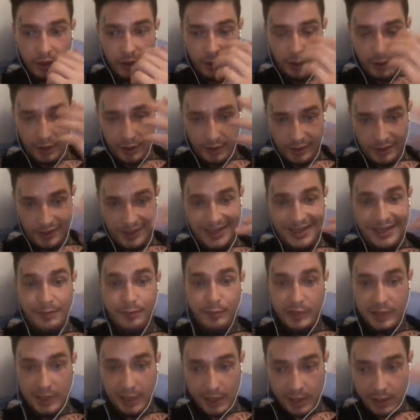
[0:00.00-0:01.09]
and to keep
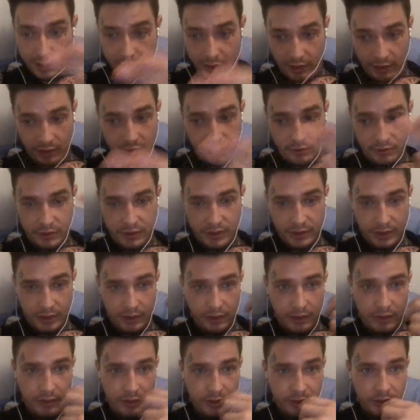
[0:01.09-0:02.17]
sane like you just
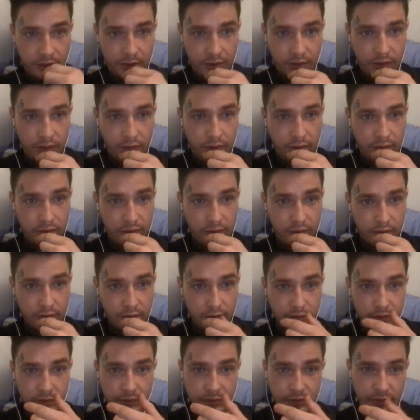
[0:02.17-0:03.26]
said,
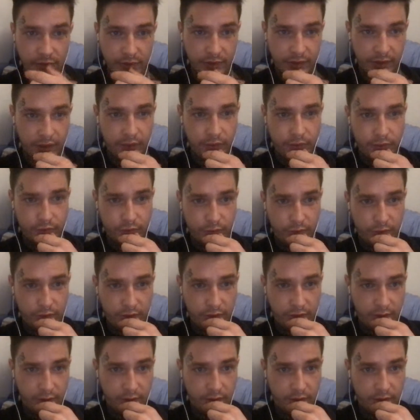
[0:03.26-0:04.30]
then it was worth it.